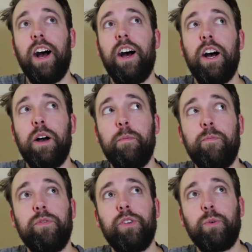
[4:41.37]

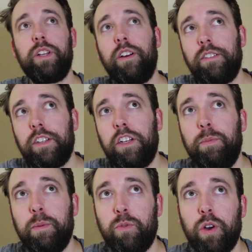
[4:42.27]
Um, so we talked a little
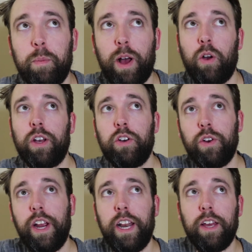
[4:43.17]
bit more about
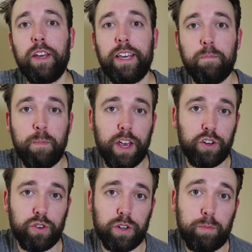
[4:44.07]
creating
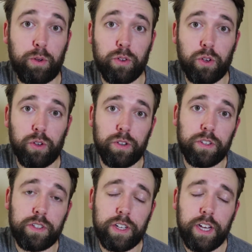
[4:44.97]
measurable
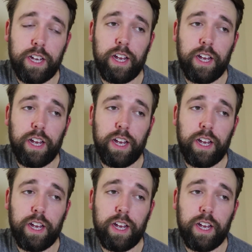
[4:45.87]
goals.